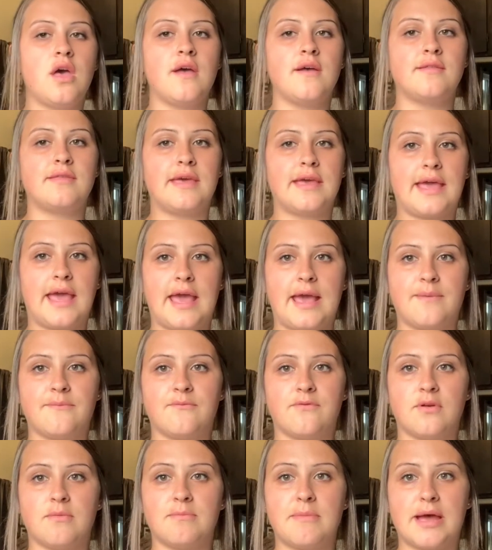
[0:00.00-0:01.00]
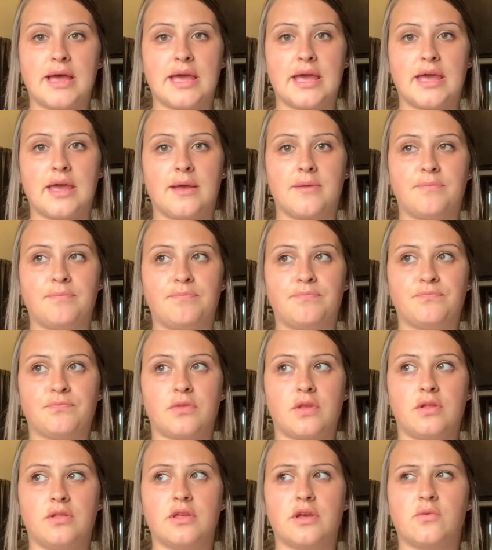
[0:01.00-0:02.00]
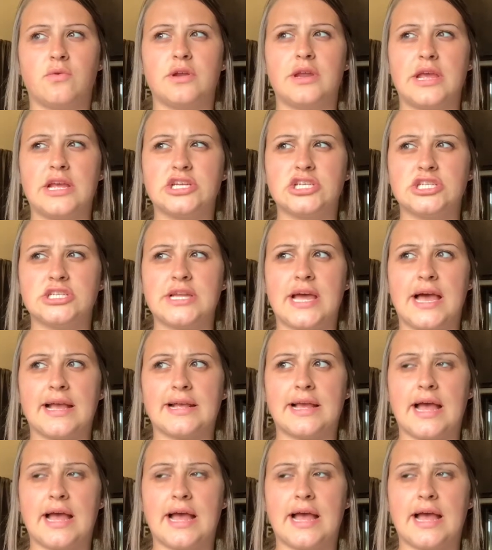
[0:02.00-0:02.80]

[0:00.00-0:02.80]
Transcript: They came from my liquidation dot